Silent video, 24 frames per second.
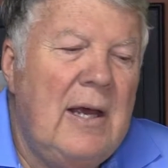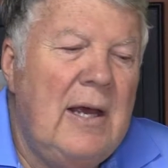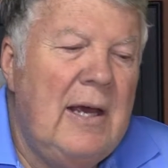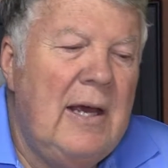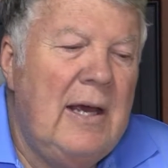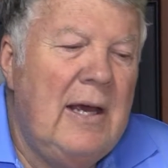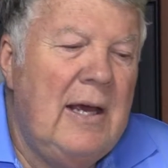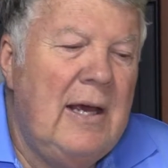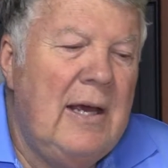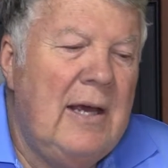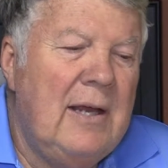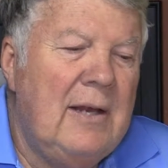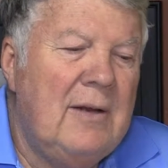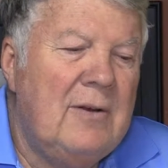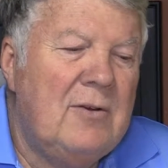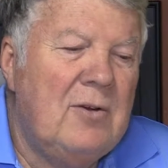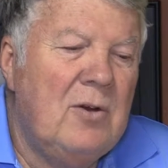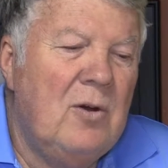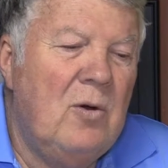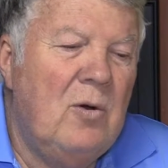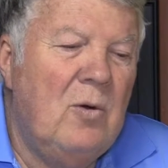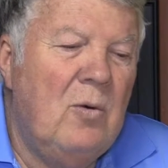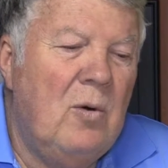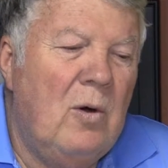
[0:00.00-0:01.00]
And
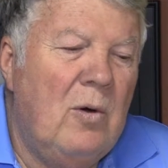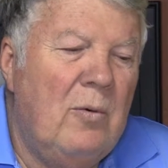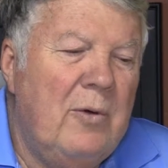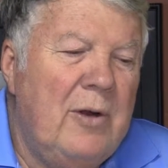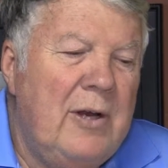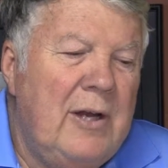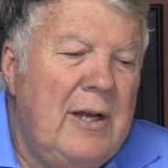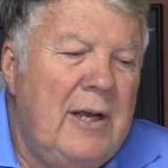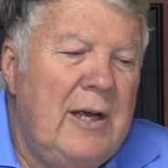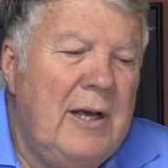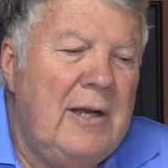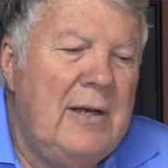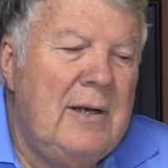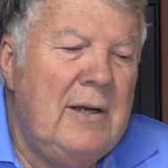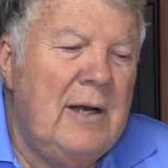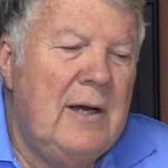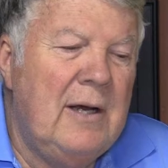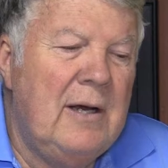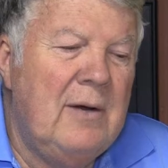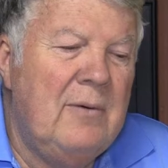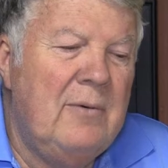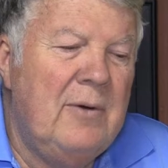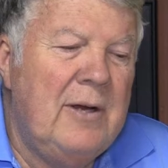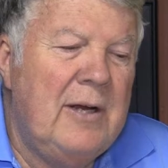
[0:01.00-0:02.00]
so what we did,
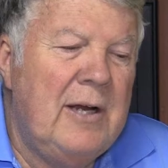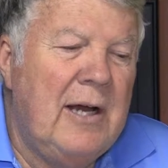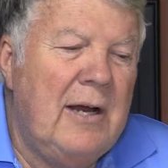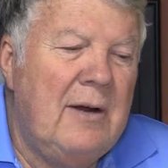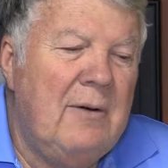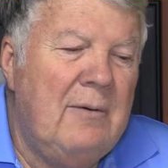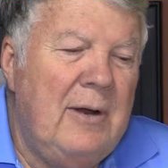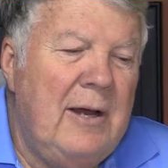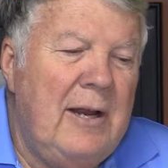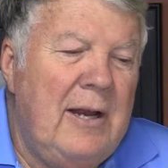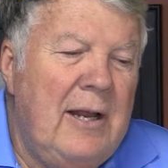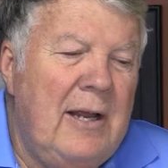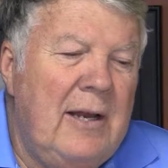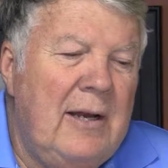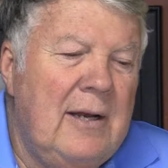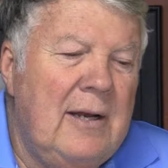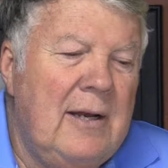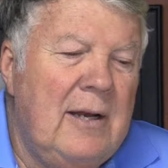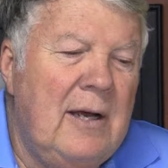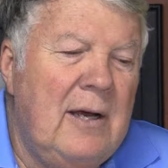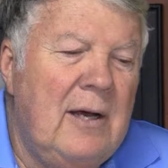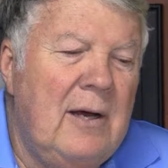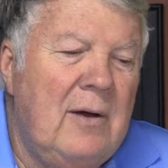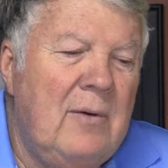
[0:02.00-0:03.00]
we got ready
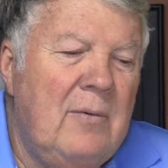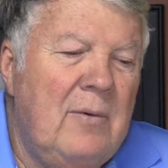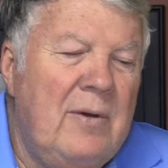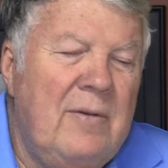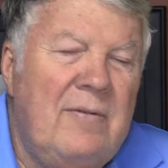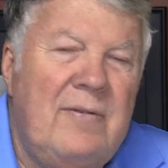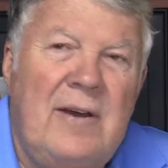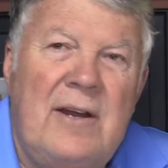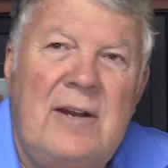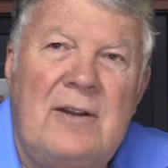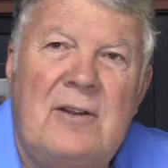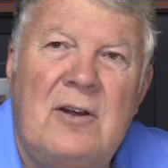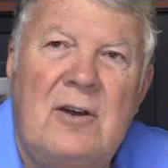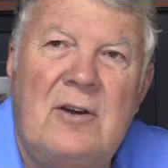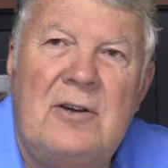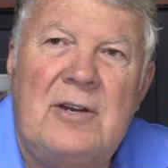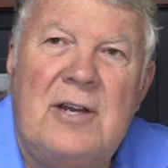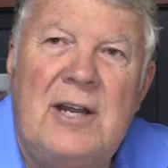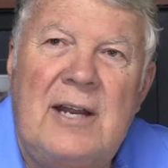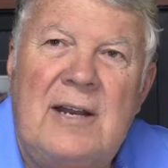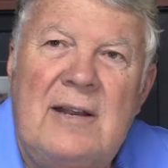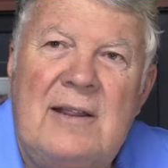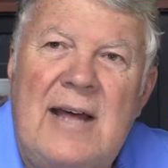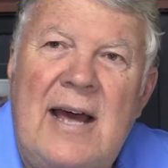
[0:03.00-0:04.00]
and we fed
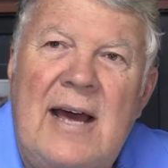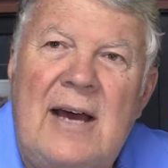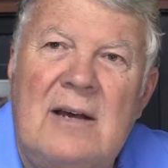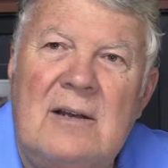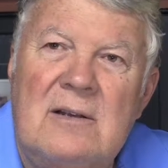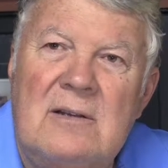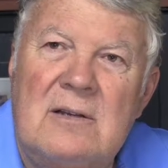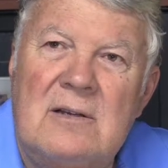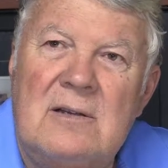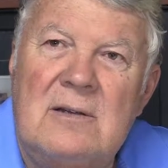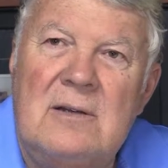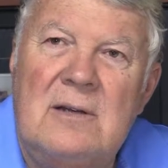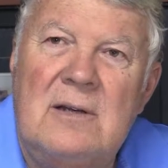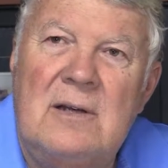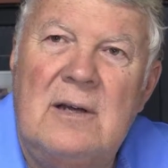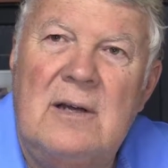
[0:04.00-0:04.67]
13,000.